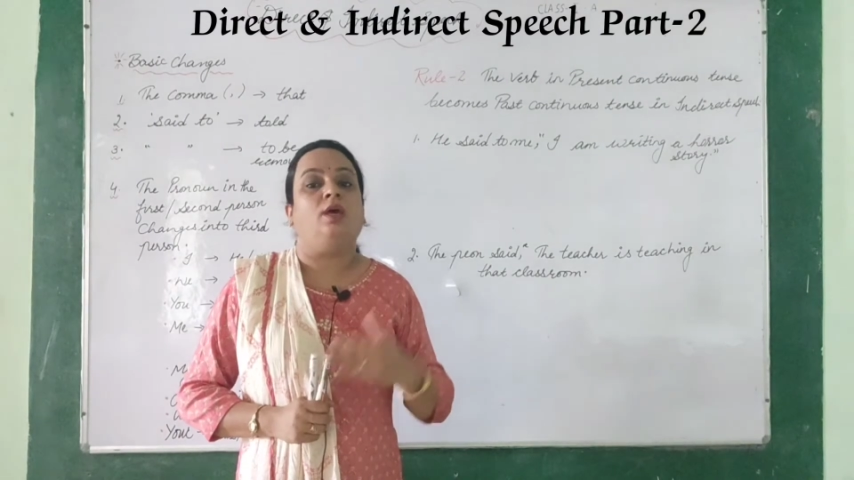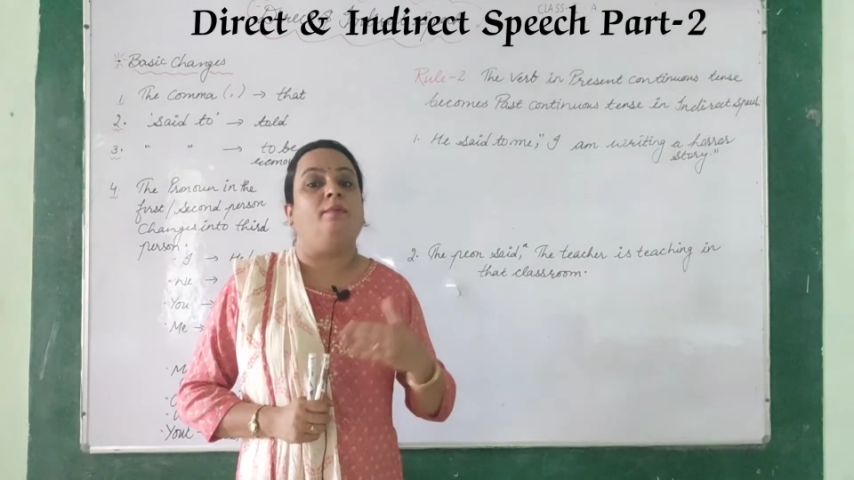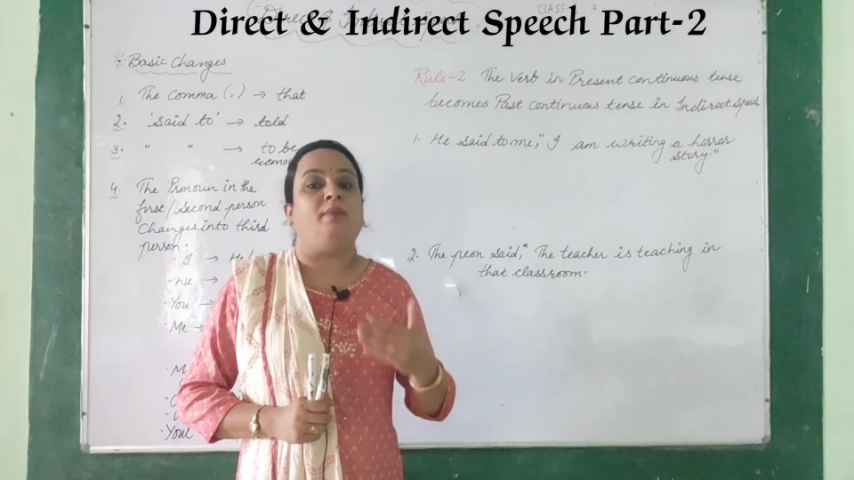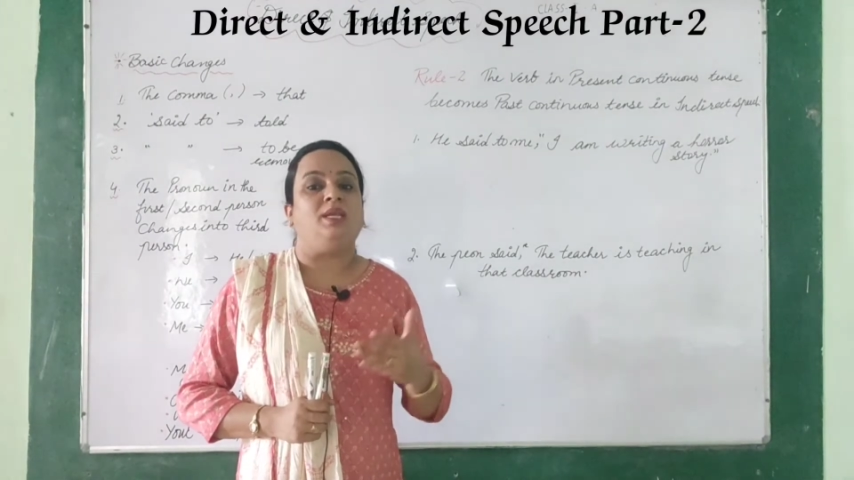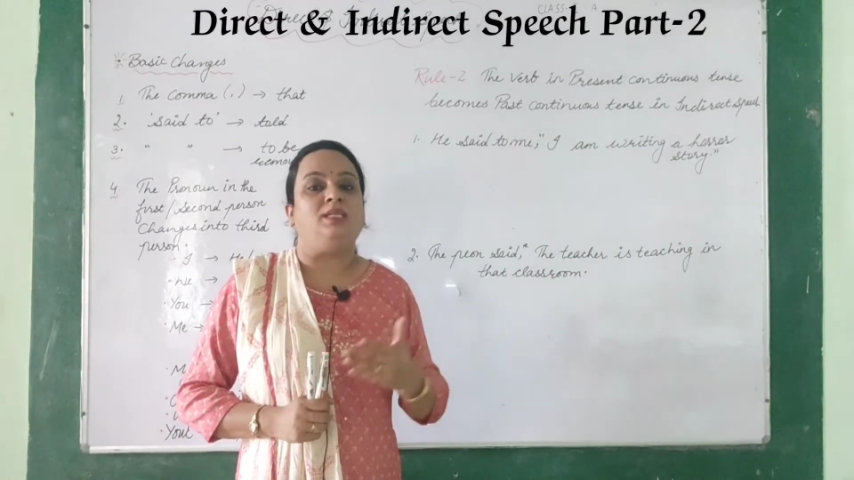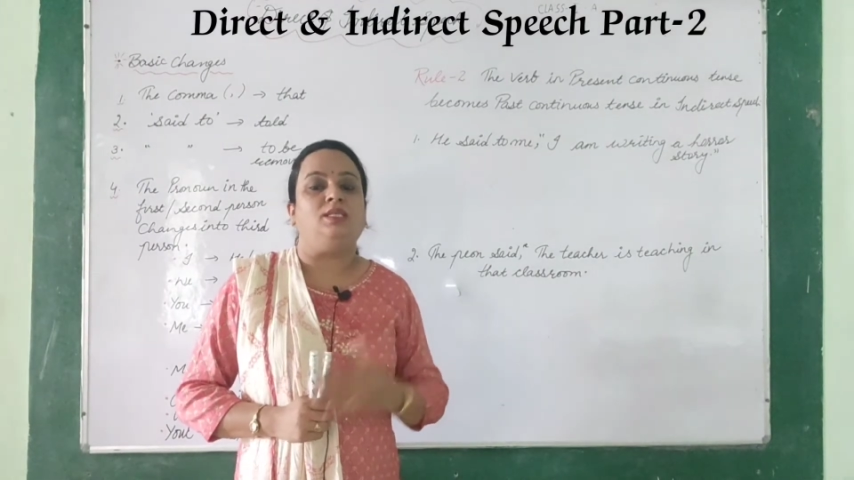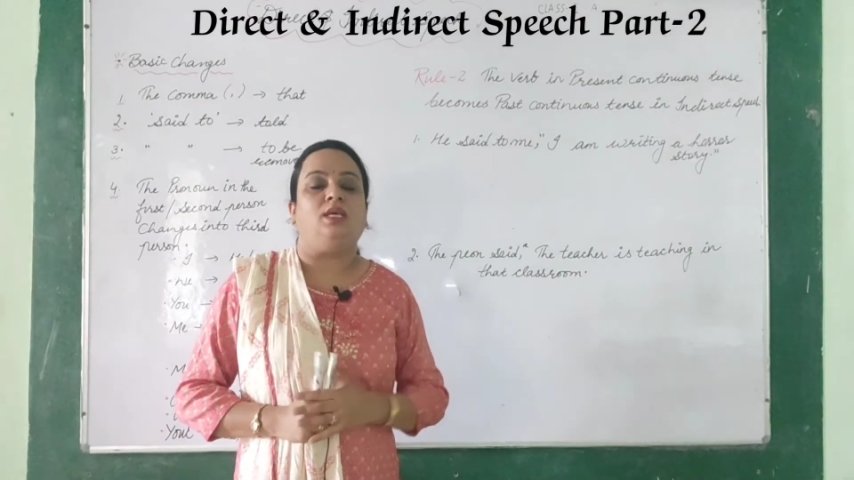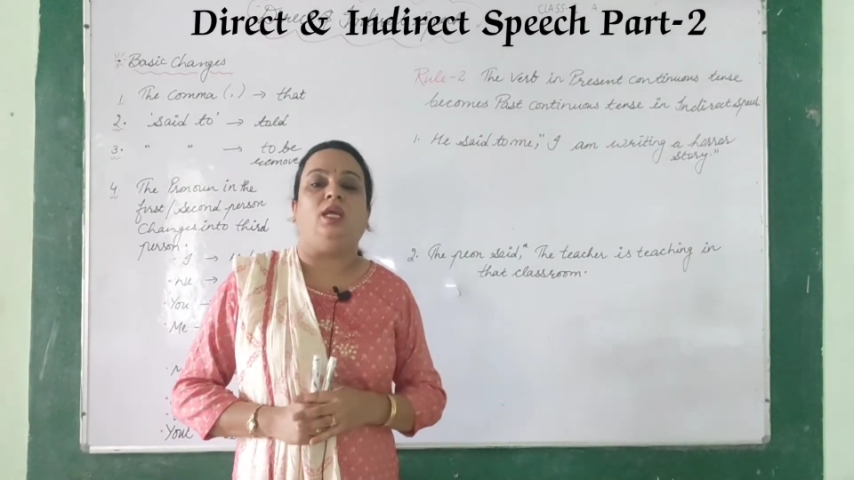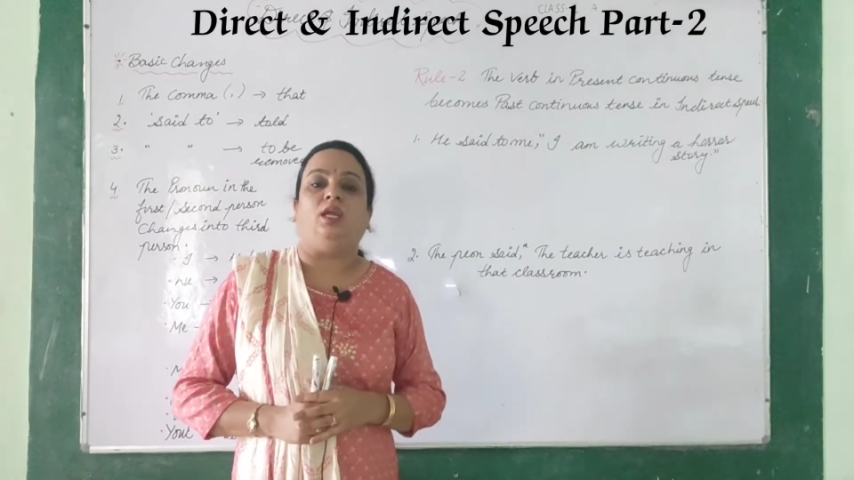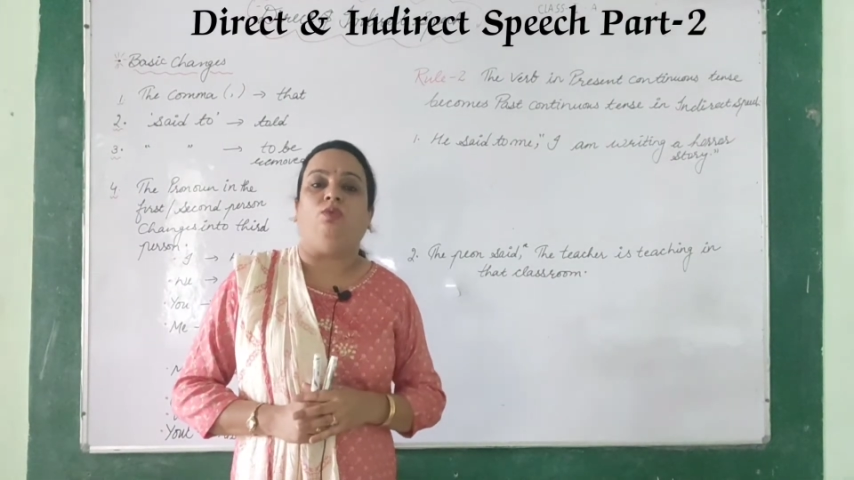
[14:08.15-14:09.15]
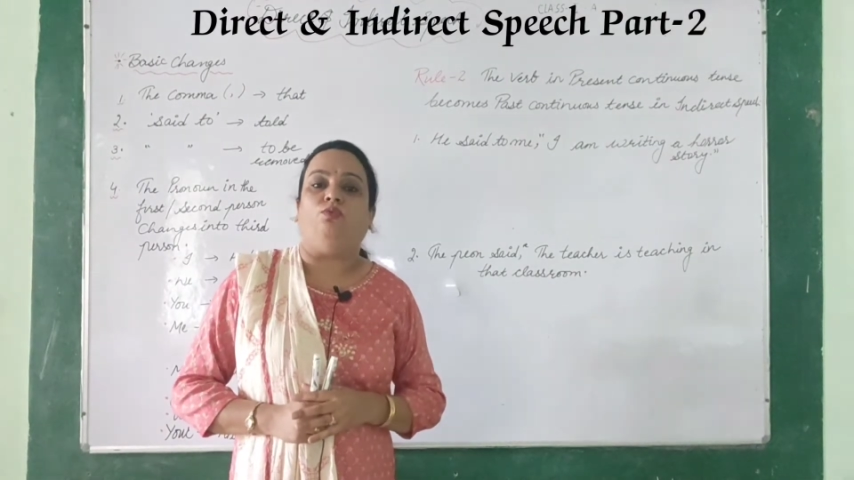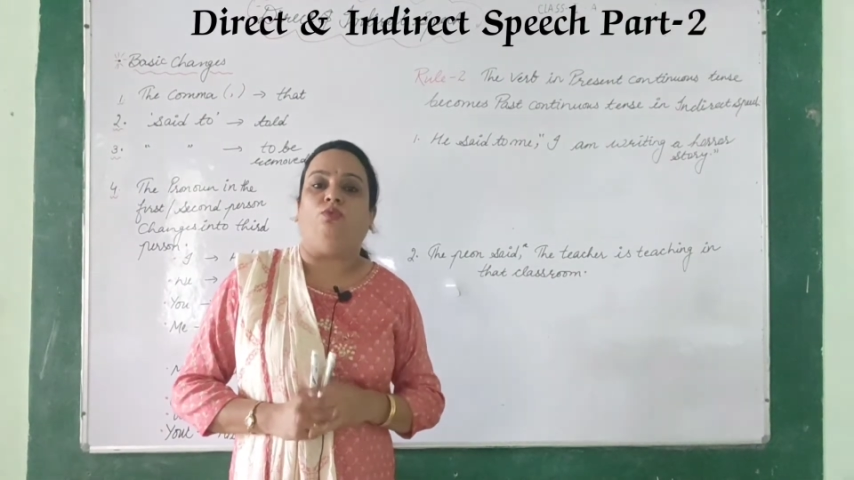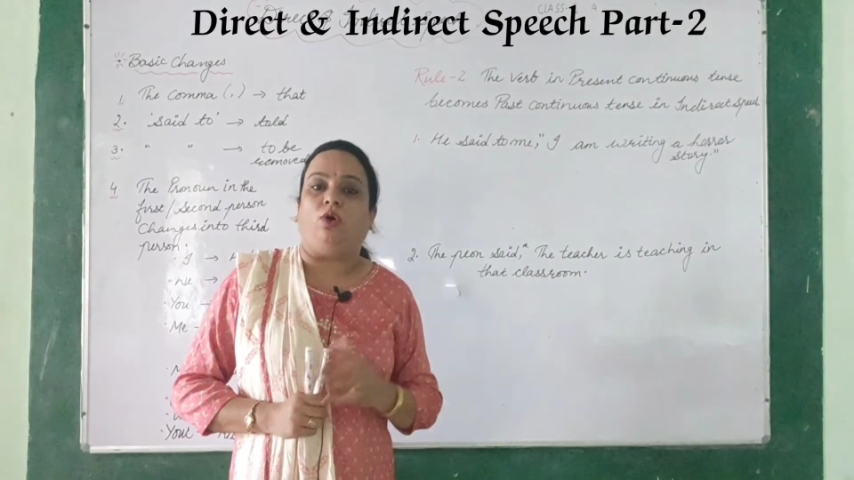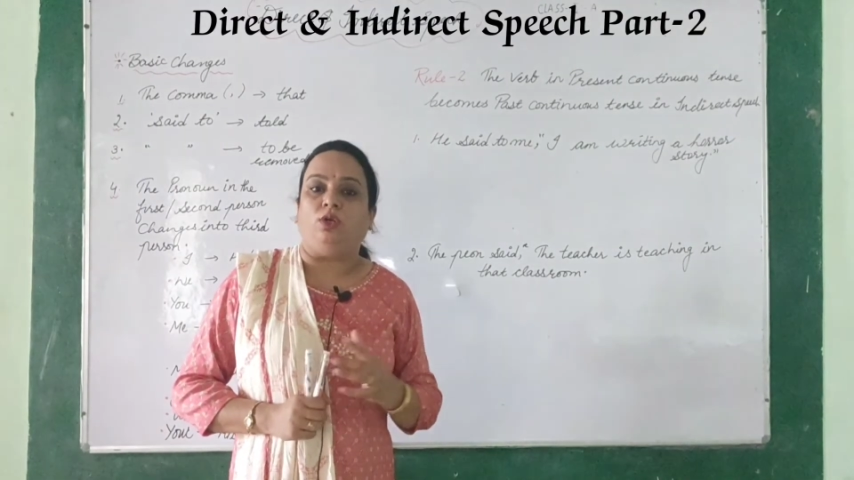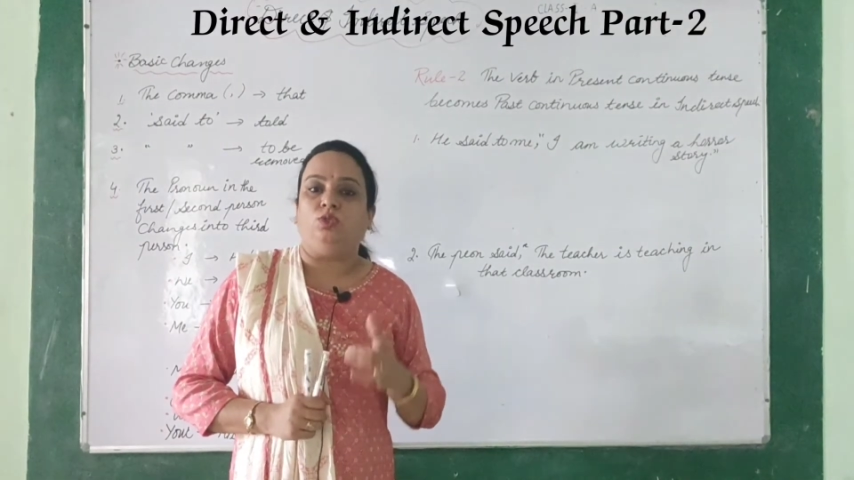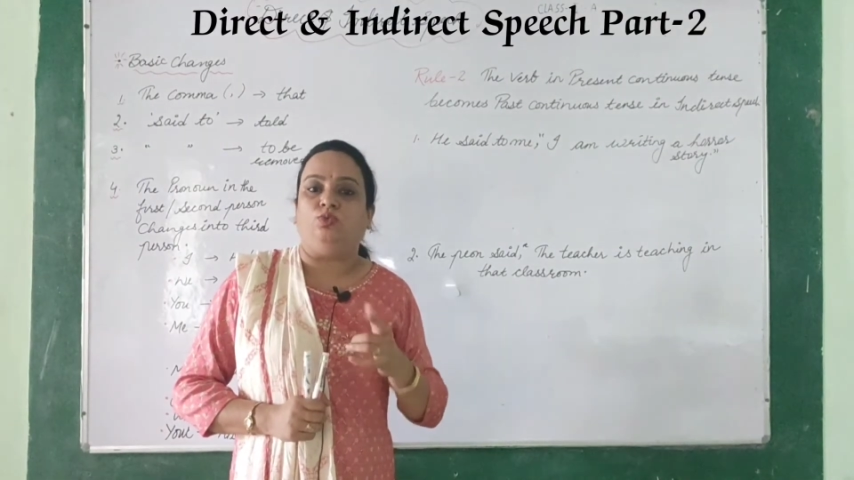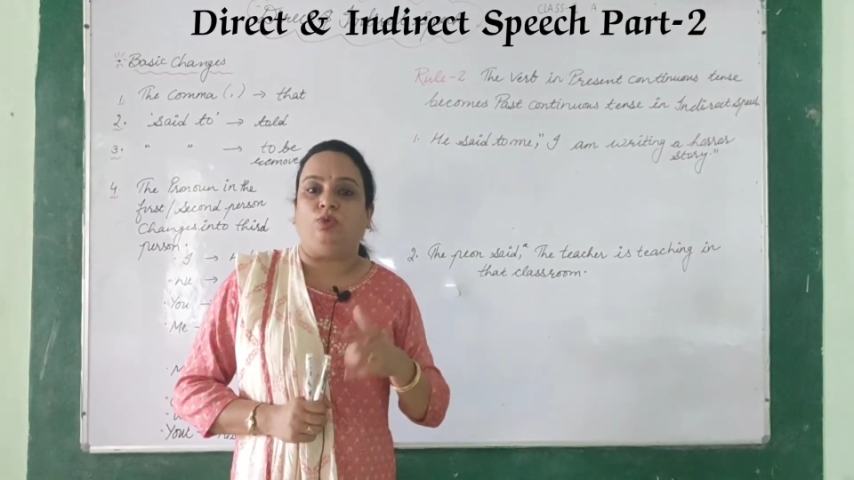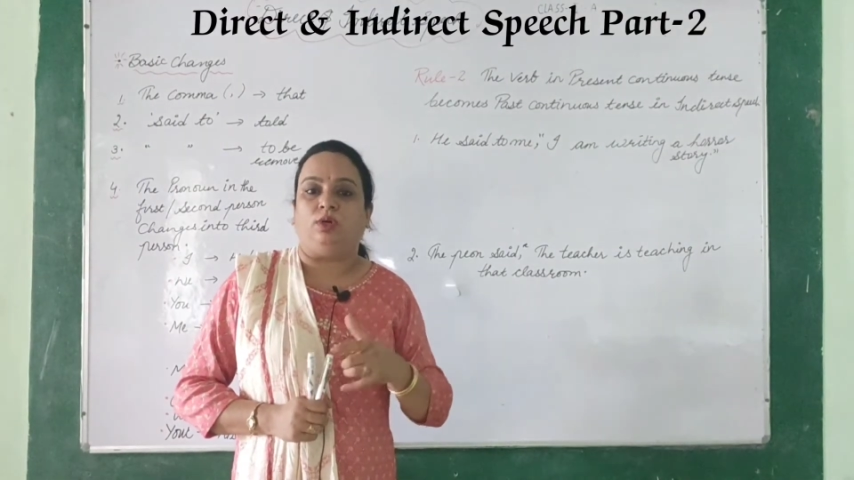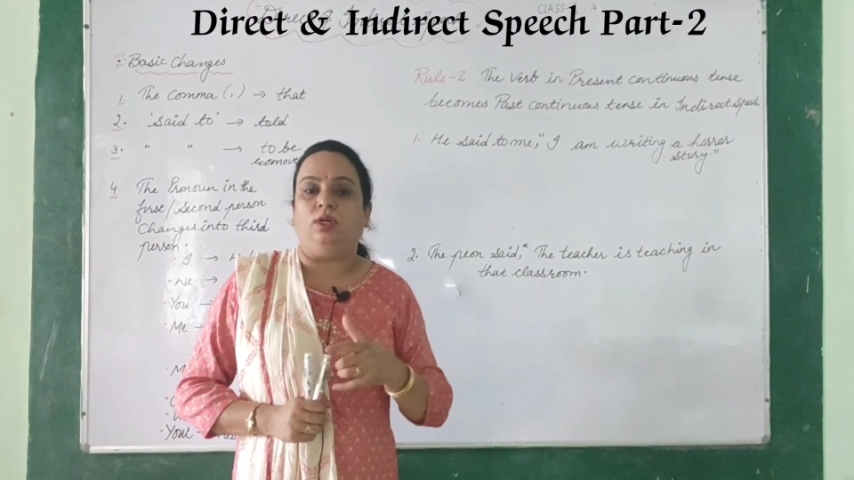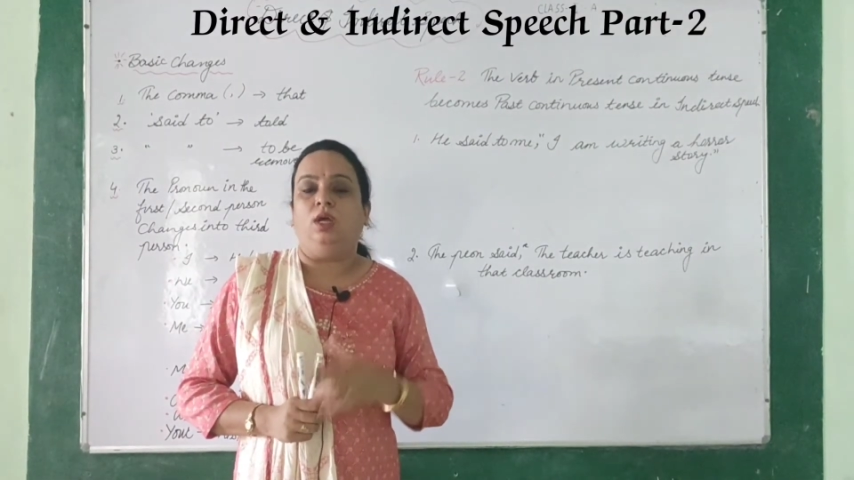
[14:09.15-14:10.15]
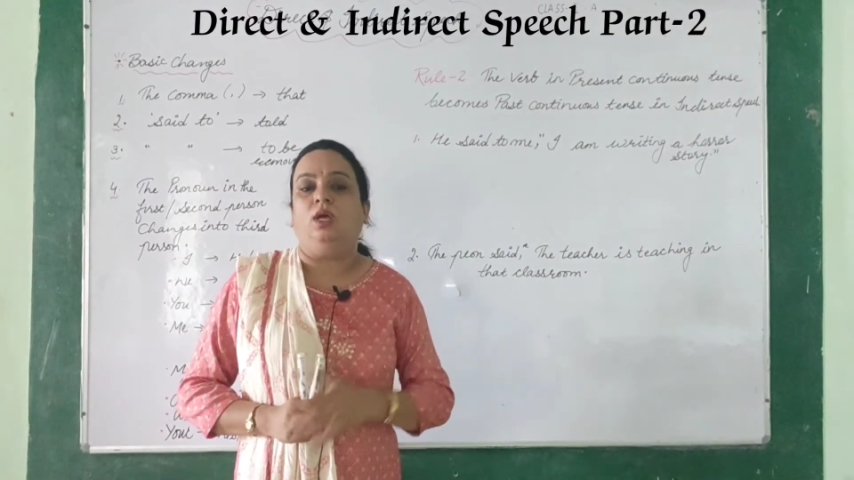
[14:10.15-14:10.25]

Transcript: means in was, were